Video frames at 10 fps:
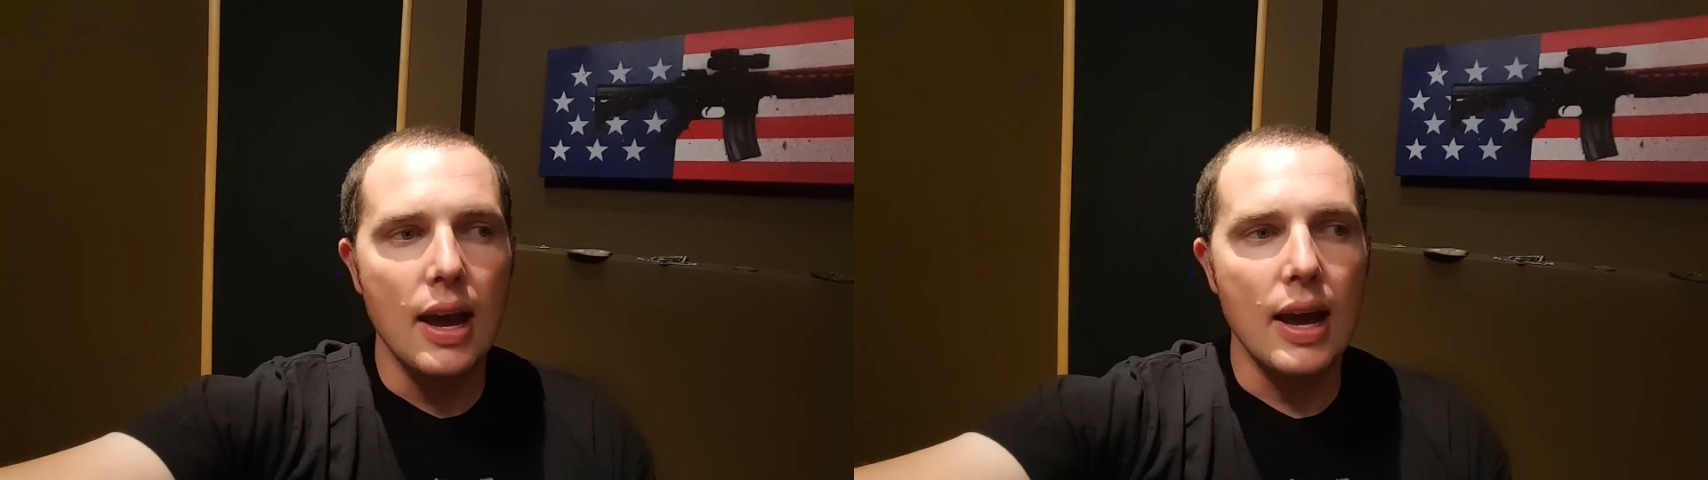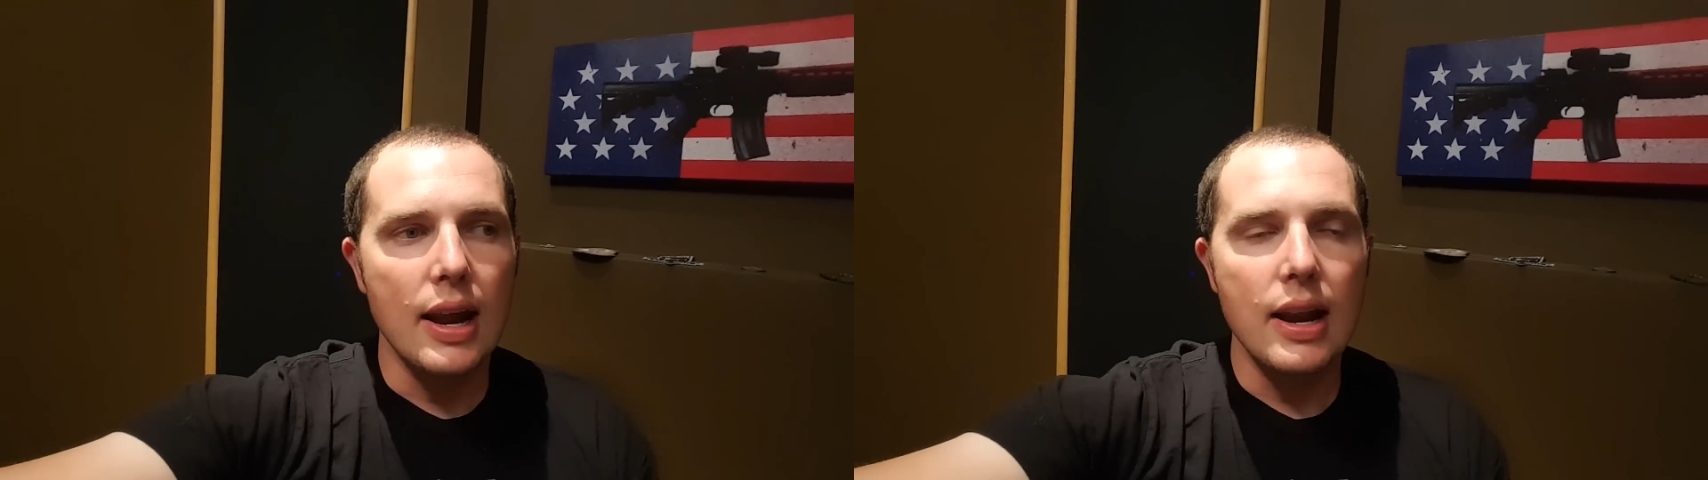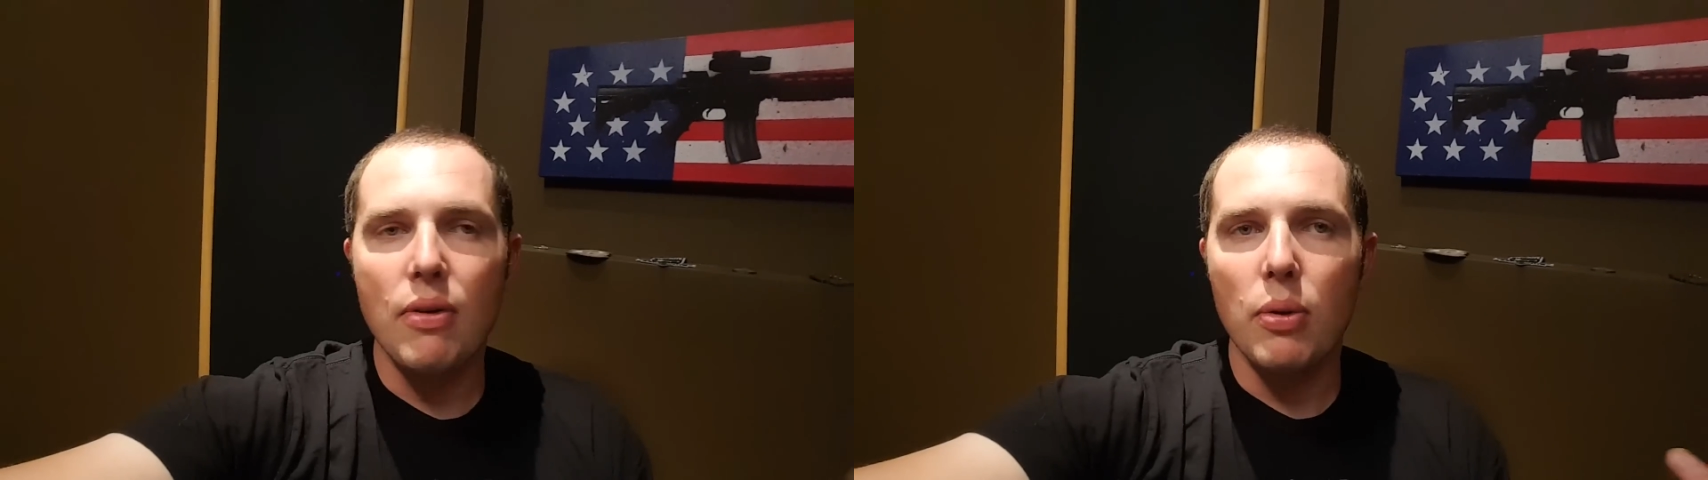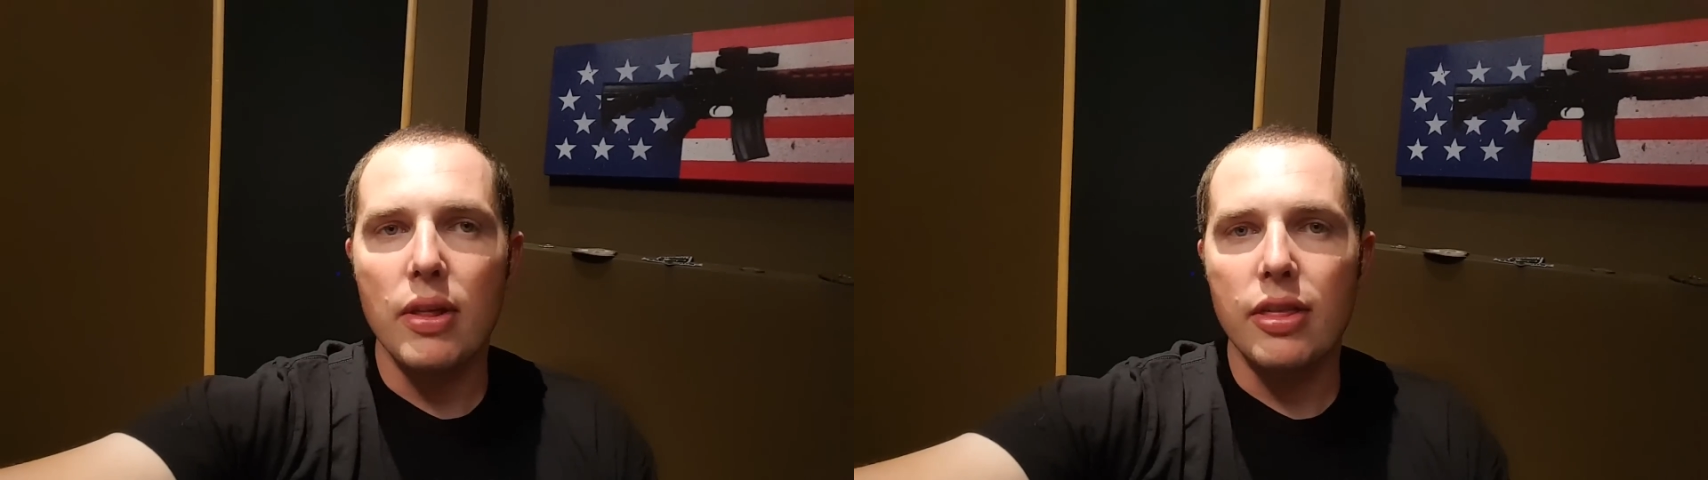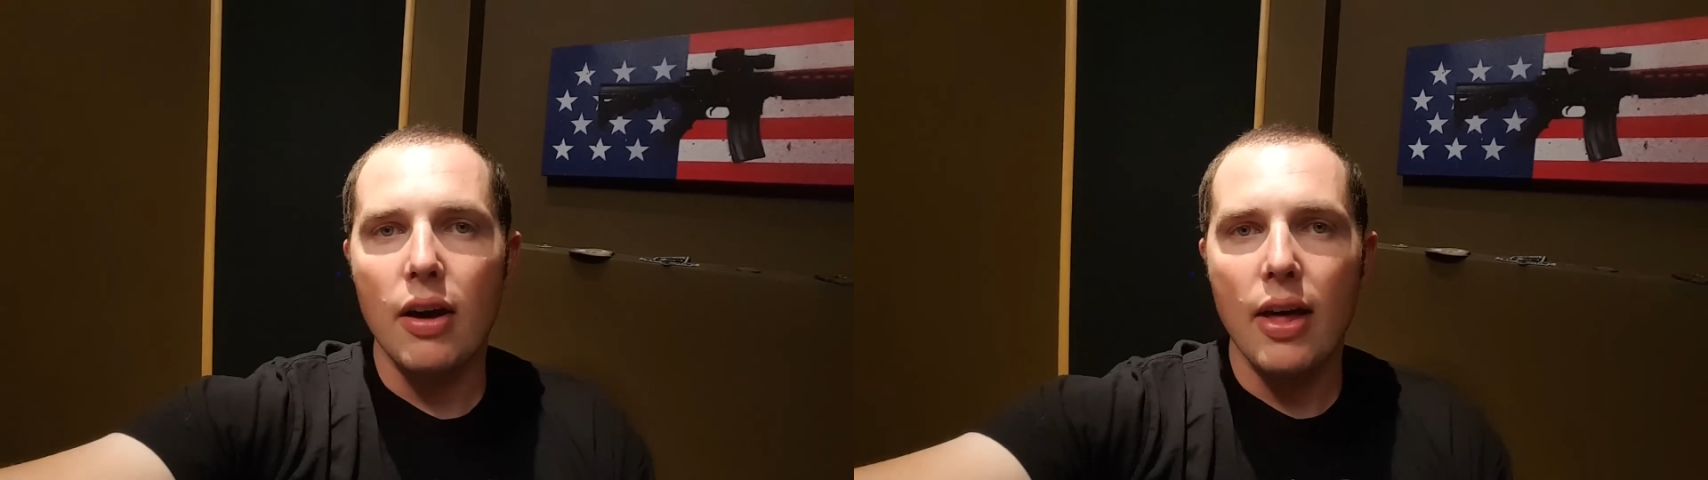And I never would
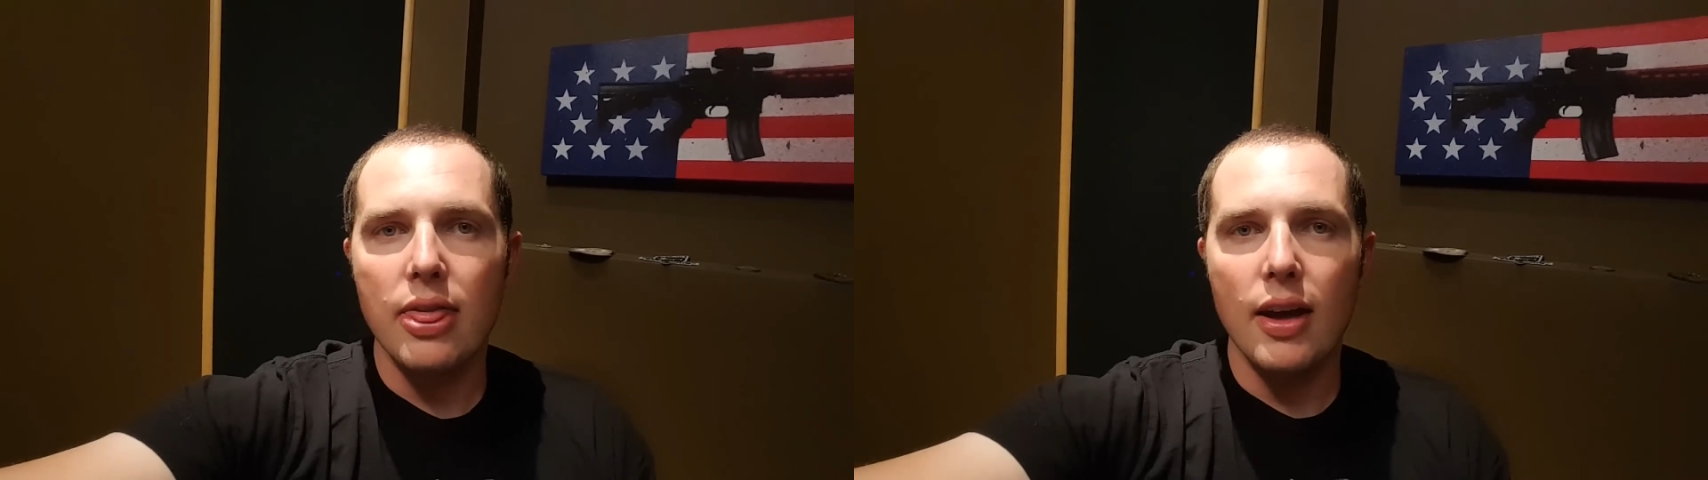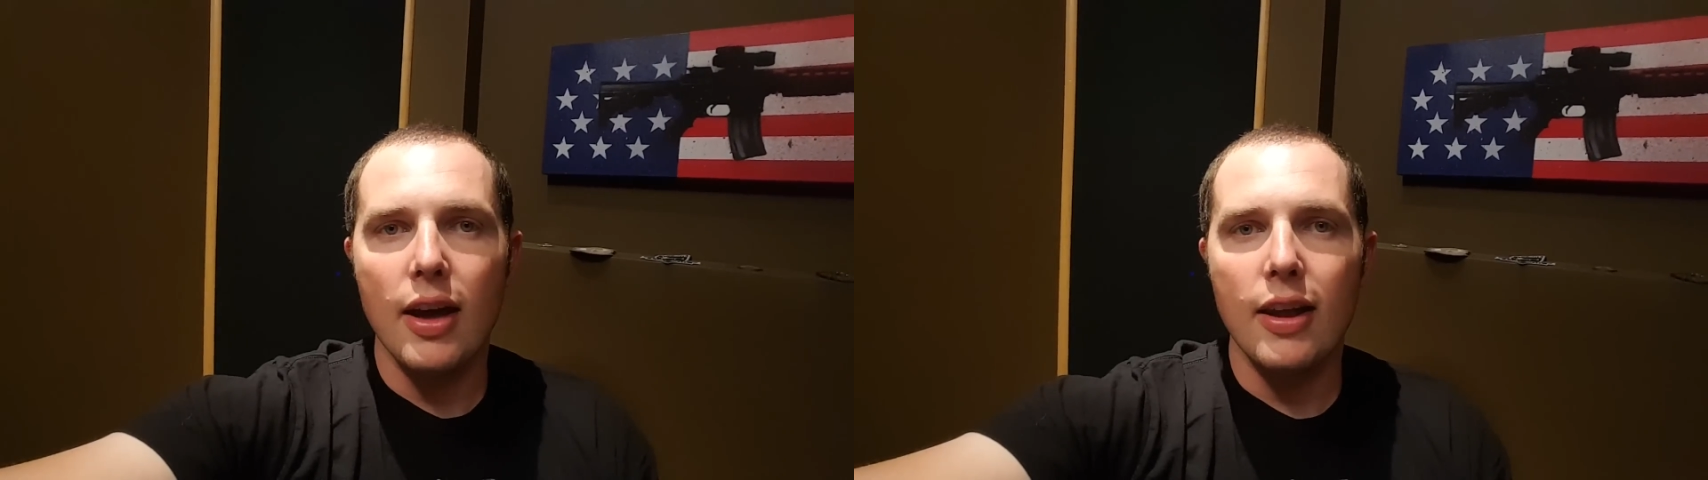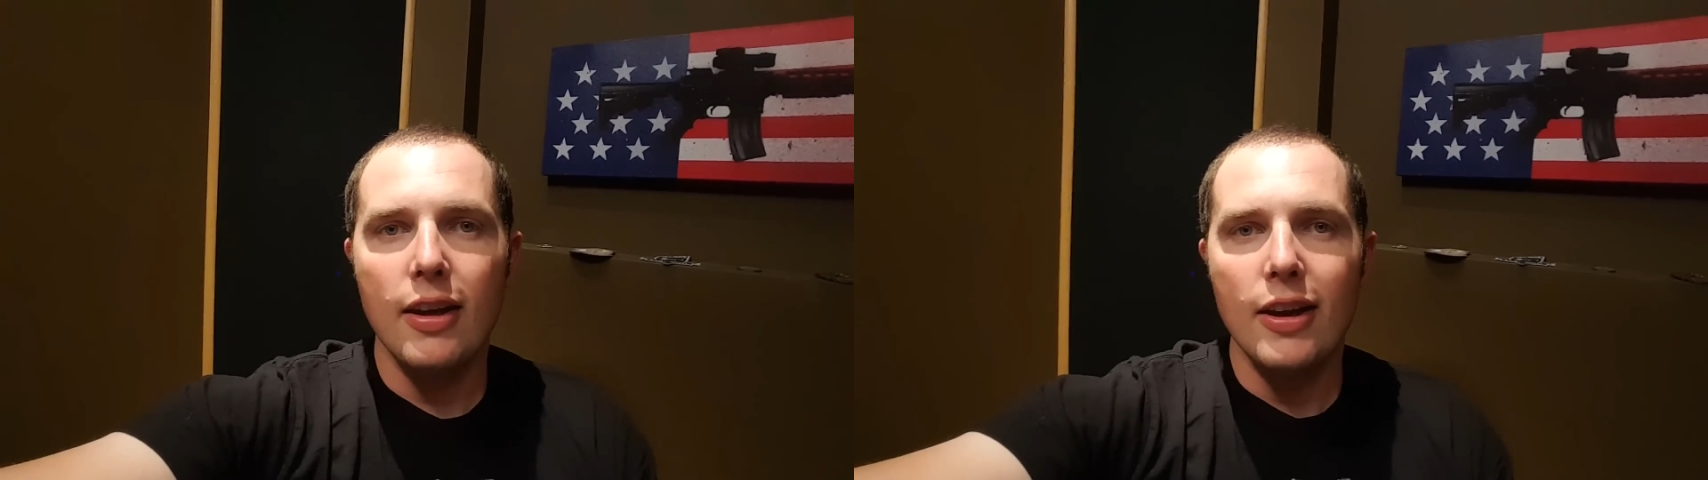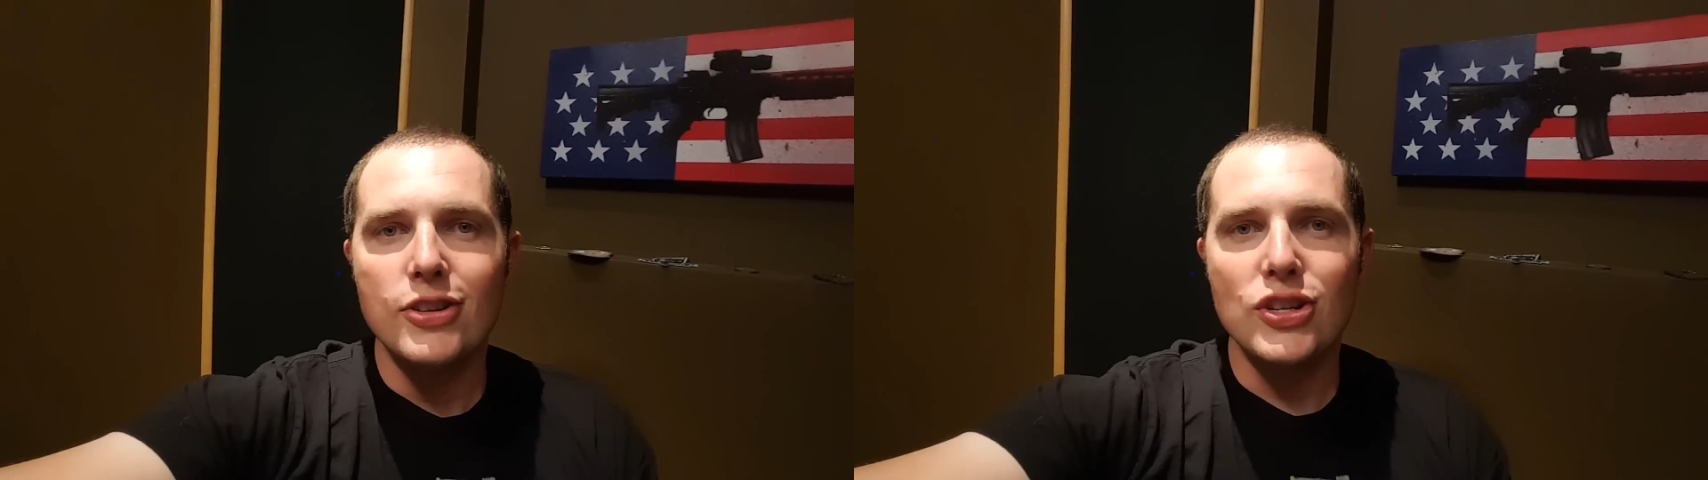have thought that